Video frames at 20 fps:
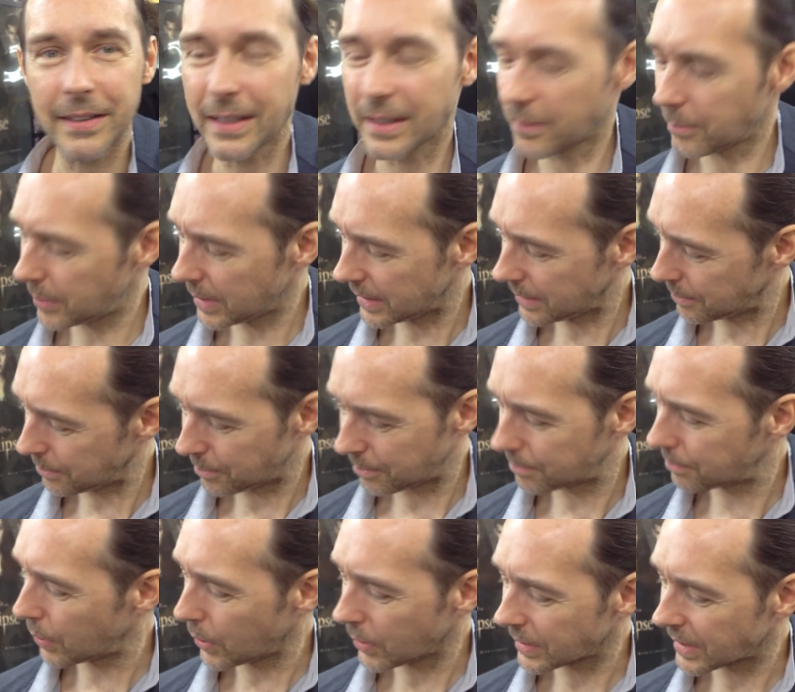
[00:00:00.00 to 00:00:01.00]
thing, but
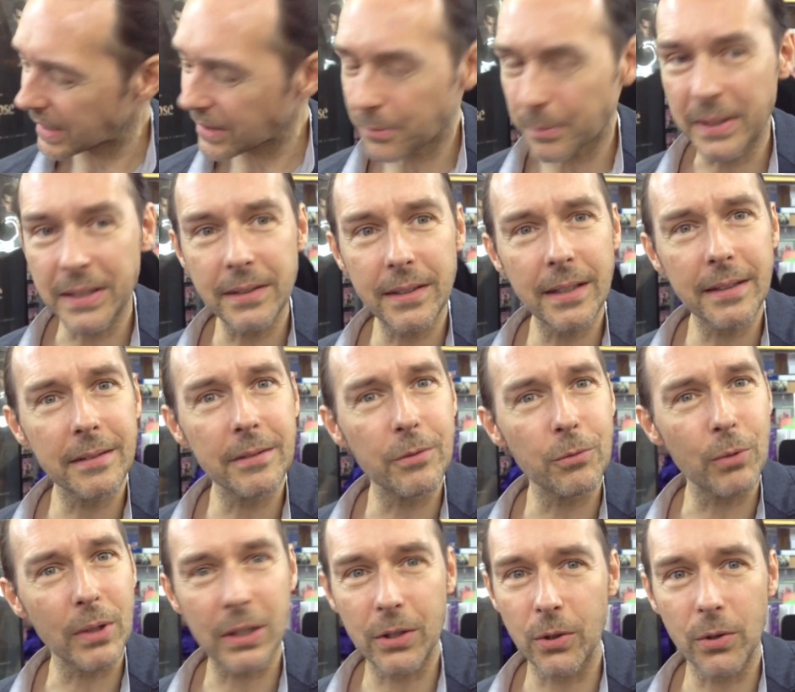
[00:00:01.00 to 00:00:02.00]
Paul Desmond didn't
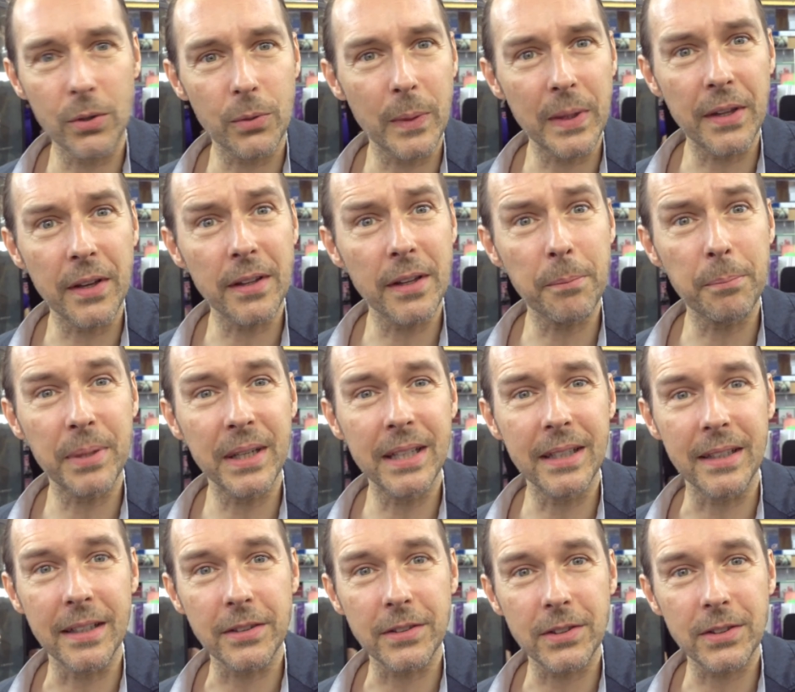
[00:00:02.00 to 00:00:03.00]
record with other
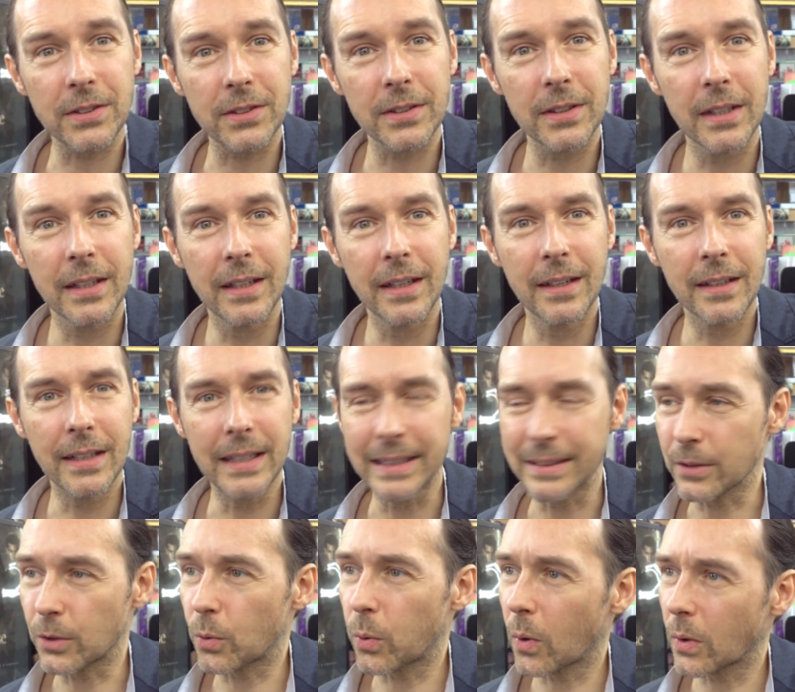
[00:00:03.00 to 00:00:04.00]
pianists
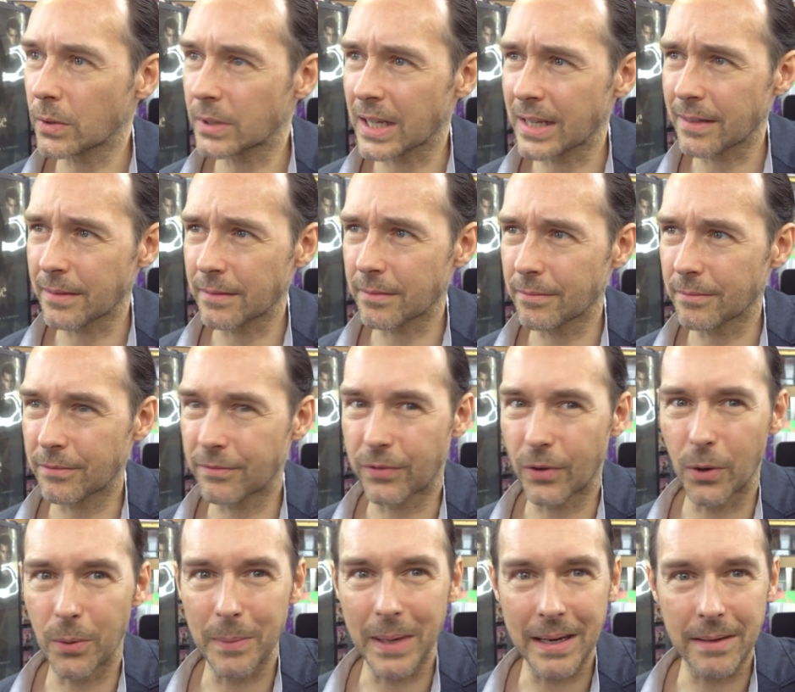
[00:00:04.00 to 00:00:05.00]
in quartet
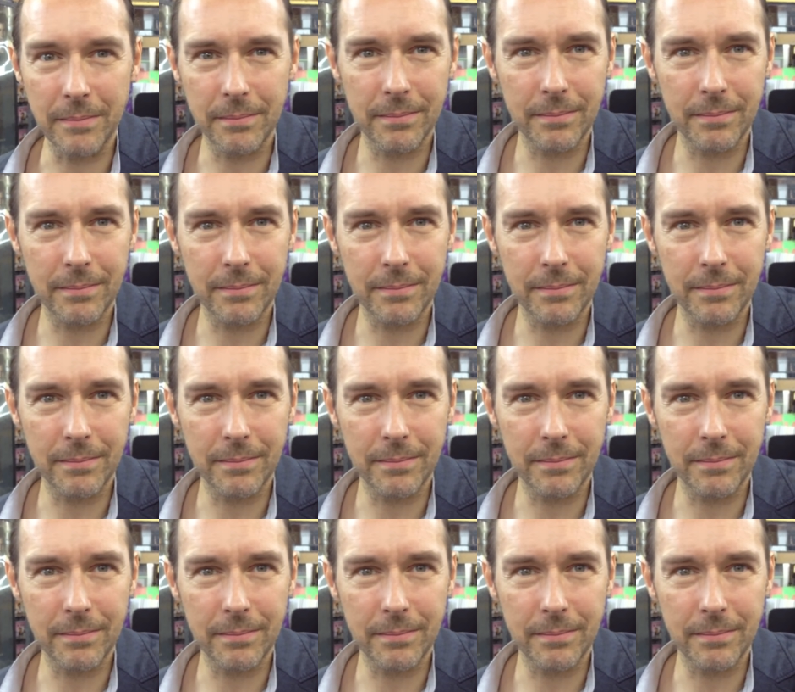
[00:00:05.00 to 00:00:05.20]
format.